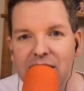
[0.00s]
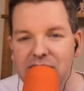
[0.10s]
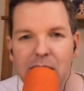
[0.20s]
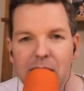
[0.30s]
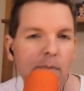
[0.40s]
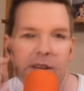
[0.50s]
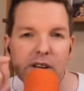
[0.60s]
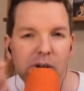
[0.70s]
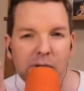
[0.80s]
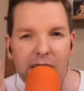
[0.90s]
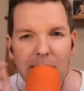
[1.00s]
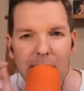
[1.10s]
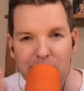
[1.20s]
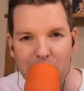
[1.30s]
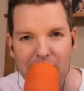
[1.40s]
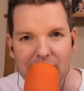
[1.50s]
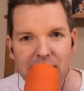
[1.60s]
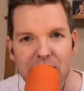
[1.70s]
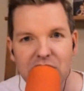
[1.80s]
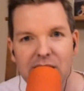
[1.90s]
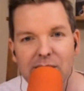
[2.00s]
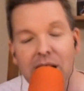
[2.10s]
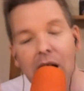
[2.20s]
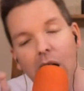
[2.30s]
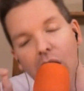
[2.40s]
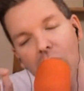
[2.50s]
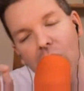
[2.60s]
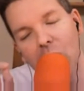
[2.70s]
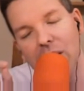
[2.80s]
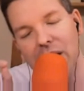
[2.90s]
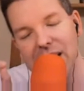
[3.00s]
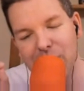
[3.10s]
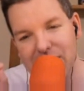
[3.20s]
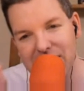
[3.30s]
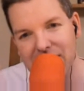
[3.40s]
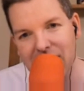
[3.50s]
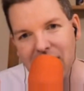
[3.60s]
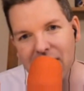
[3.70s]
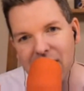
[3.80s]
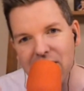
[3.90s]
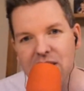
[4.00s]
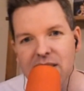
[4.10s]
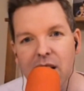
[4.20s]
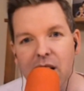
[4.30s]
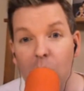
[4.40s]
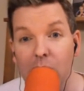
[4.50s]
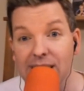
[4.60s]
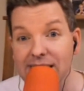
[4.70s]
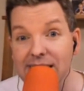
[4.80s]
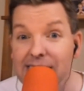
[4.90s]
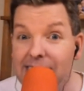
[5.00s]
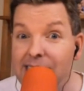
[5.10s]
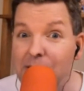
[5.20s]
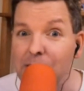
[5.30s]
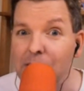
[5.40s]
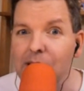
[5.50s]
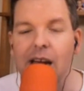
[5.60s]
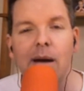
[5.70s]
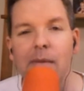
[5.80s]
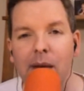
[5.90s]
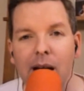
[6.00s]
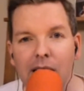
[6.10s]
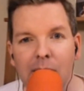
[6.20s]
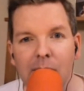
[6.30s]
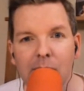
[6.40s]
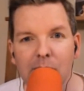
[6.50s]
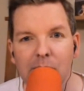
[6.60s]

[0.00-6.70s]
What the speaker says: she said, but you're not Brent. And she goes, oh, well, that's my son. And she said, oh, well, is he here? And my mom,